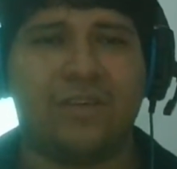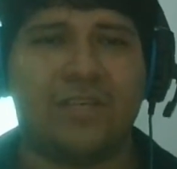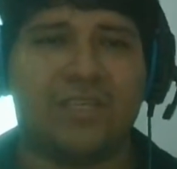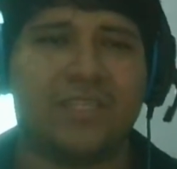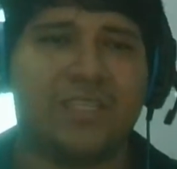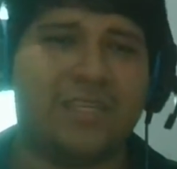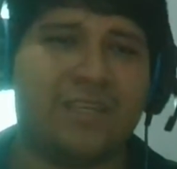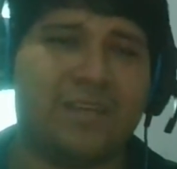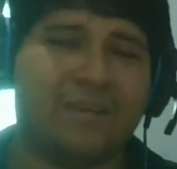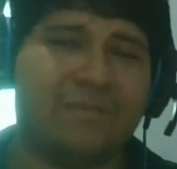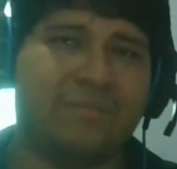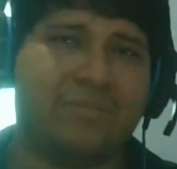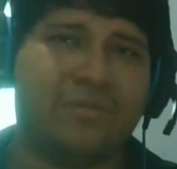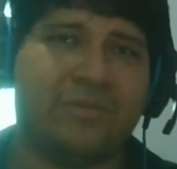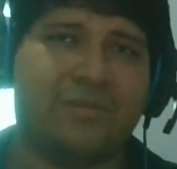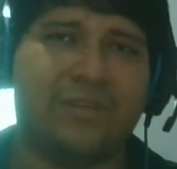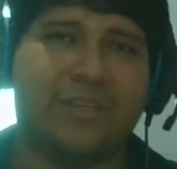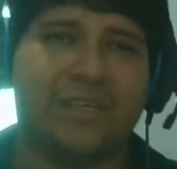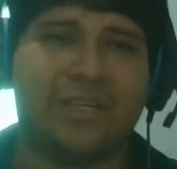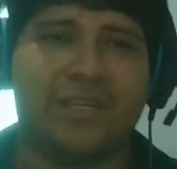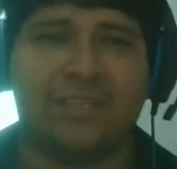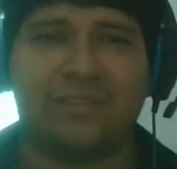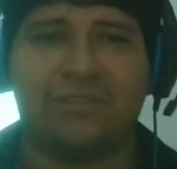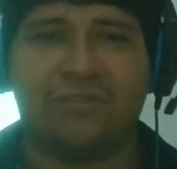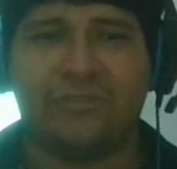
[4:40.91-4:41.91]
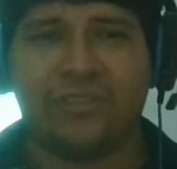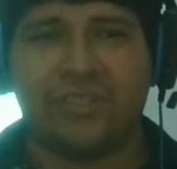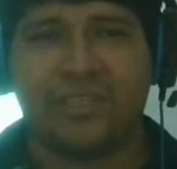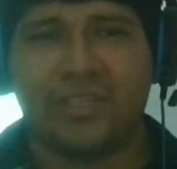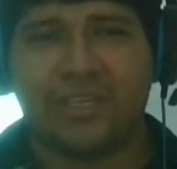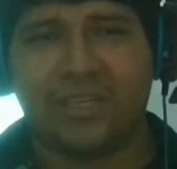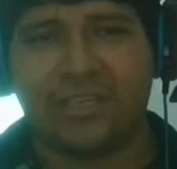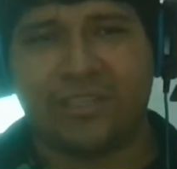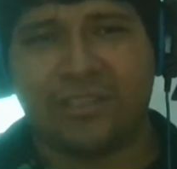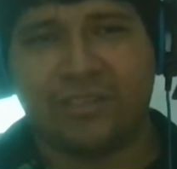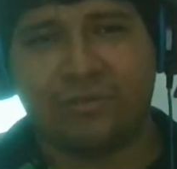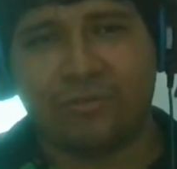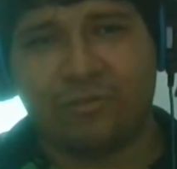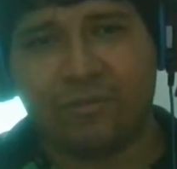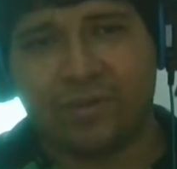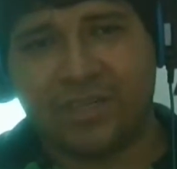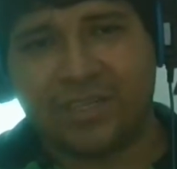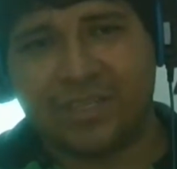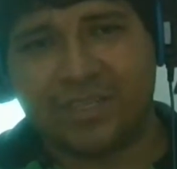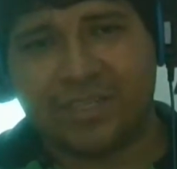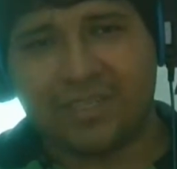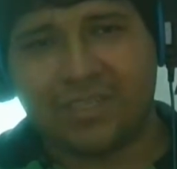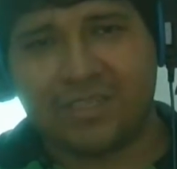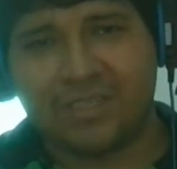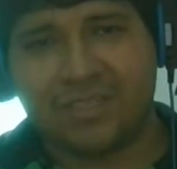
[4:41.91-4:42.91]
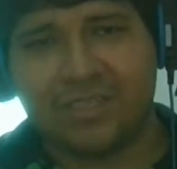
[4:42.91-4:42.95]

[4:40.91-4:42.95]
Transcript: example, exercise 1.